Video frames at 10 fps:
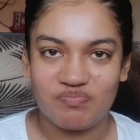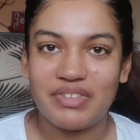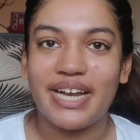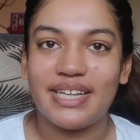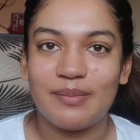
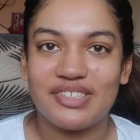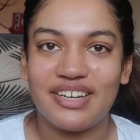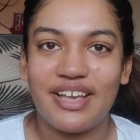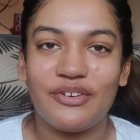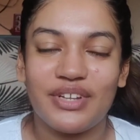nighttime
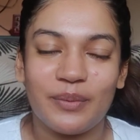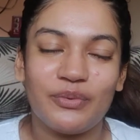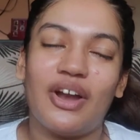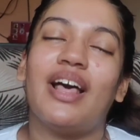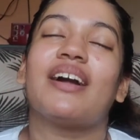skincare routine
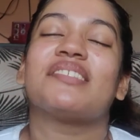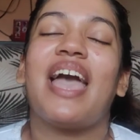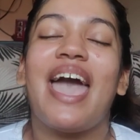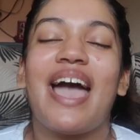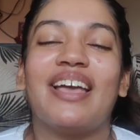products
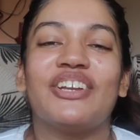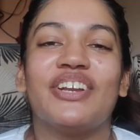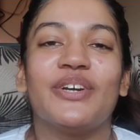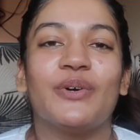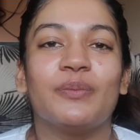and i
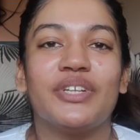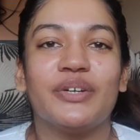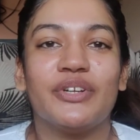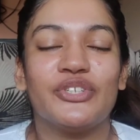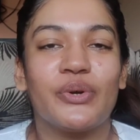really hope that
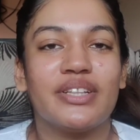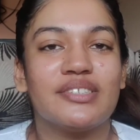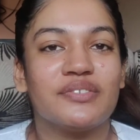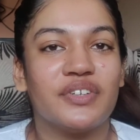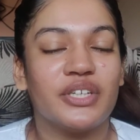you enjoyed
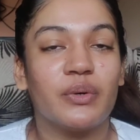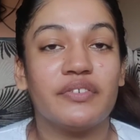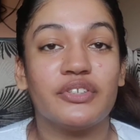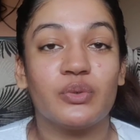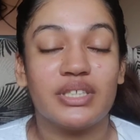this video
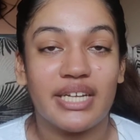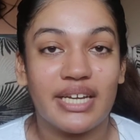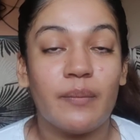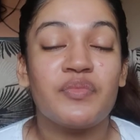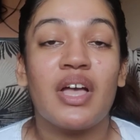if you
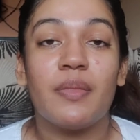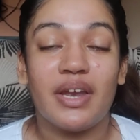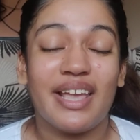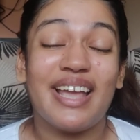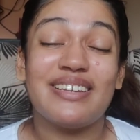did
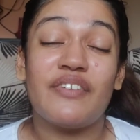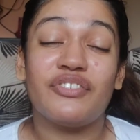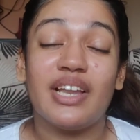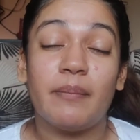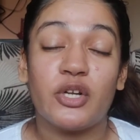then again
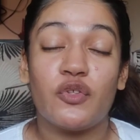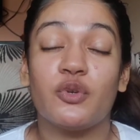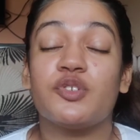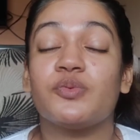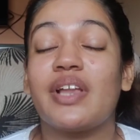definitely make sure
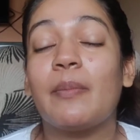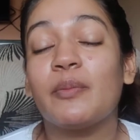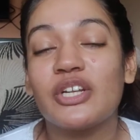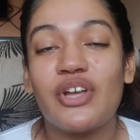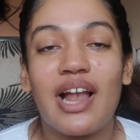that you subscribe
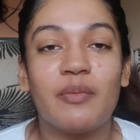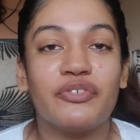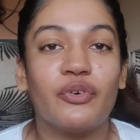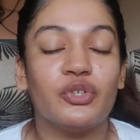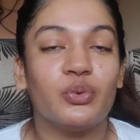to my channel
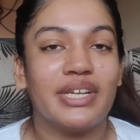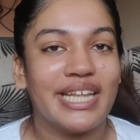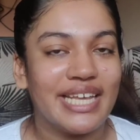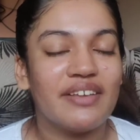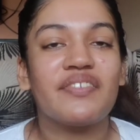before you
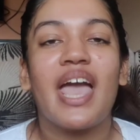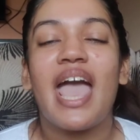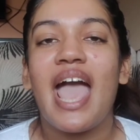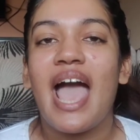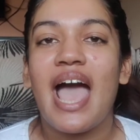leave
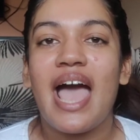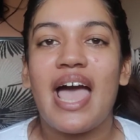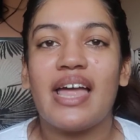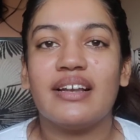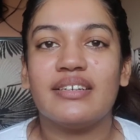
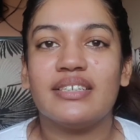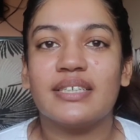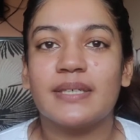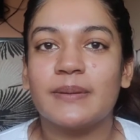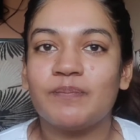and
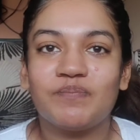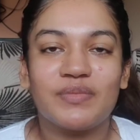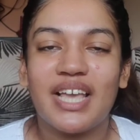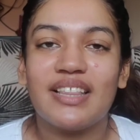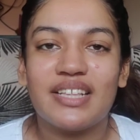um,
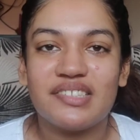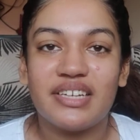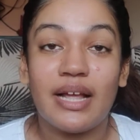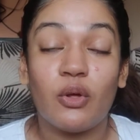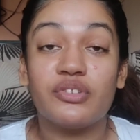yeah that's
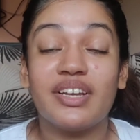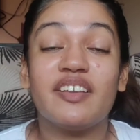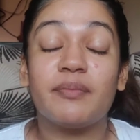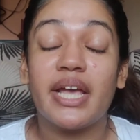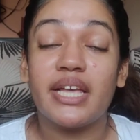it i'll also
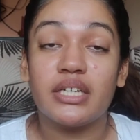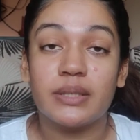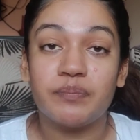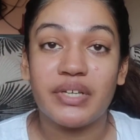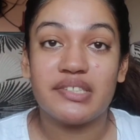leave my
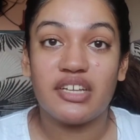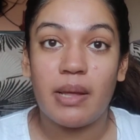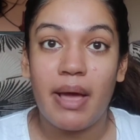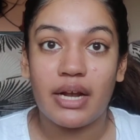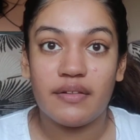um,
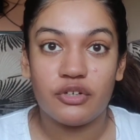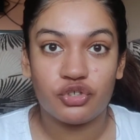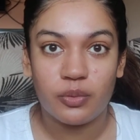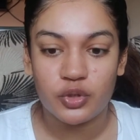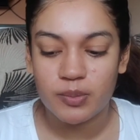instagram handle in the
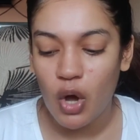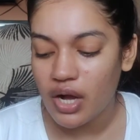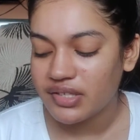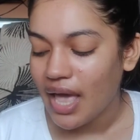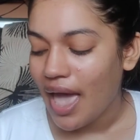description
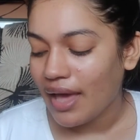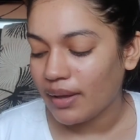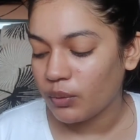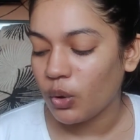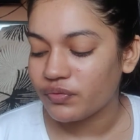box
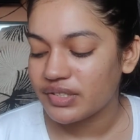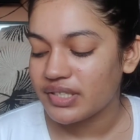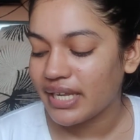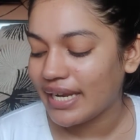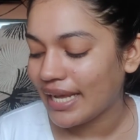and i will
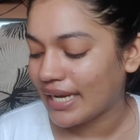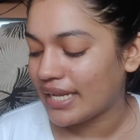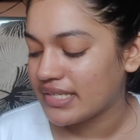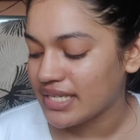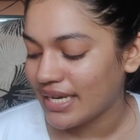obviously like
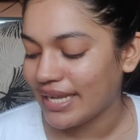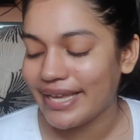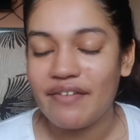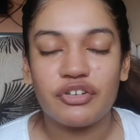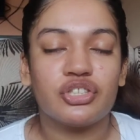list and
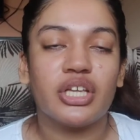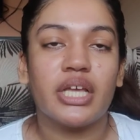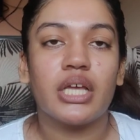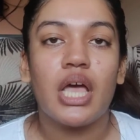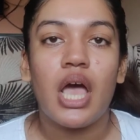link
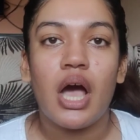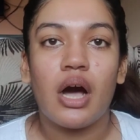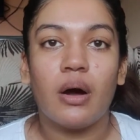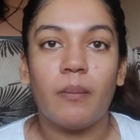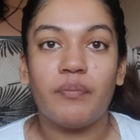everything
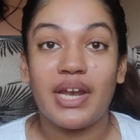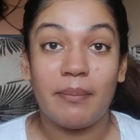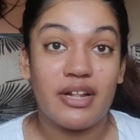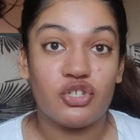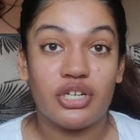um, that i
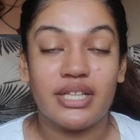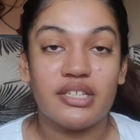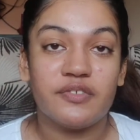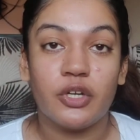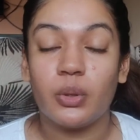mentioned
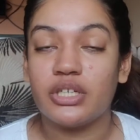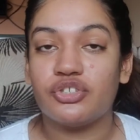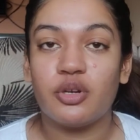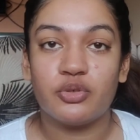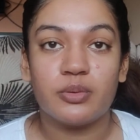in this video in the
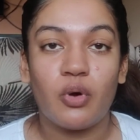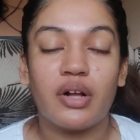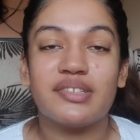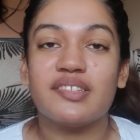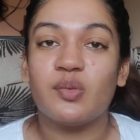description
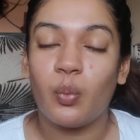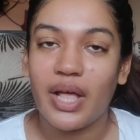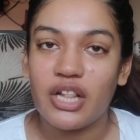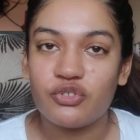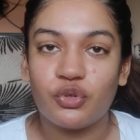box as
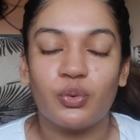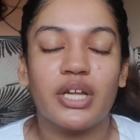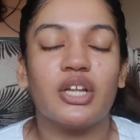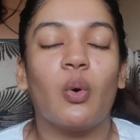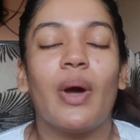well so you
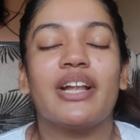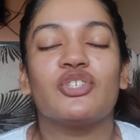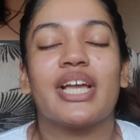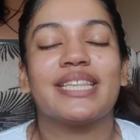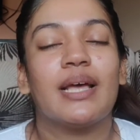can go
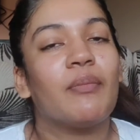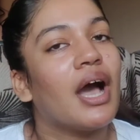and check them